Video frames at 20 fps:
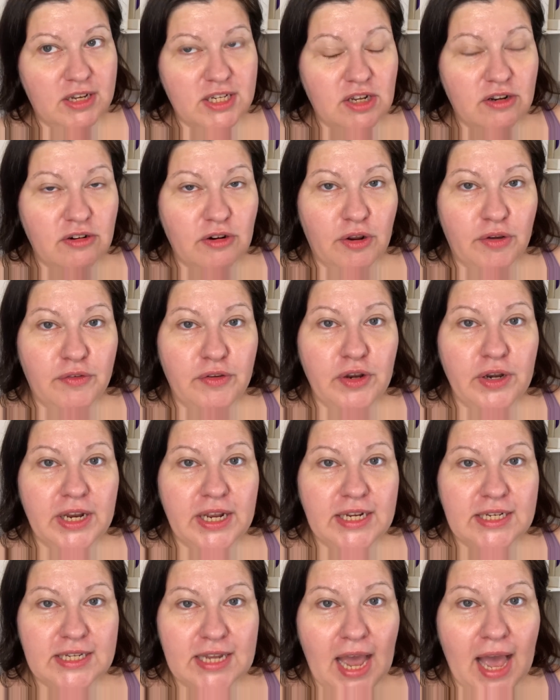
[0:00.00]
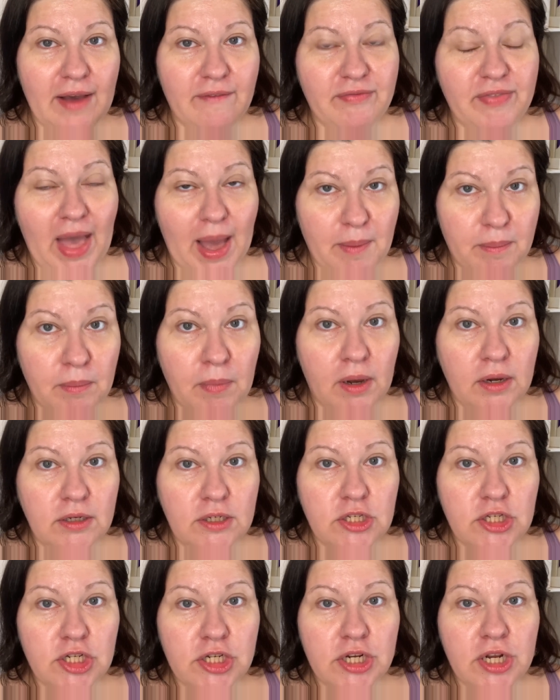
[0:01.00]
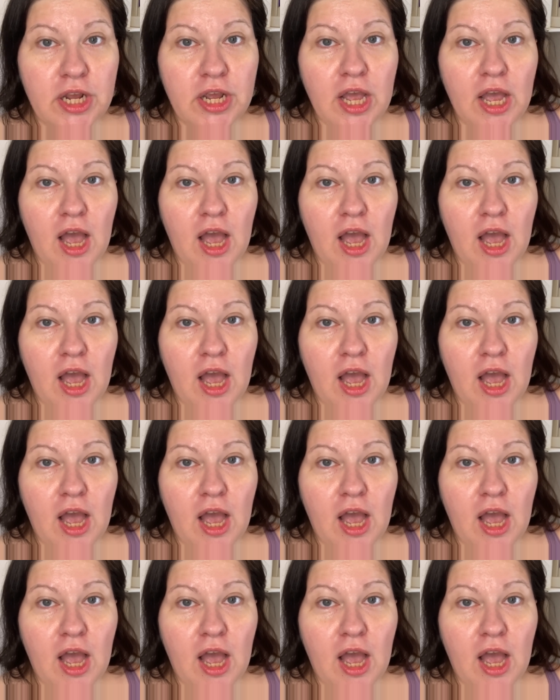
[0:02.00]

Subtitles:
I don't know if you need to have that much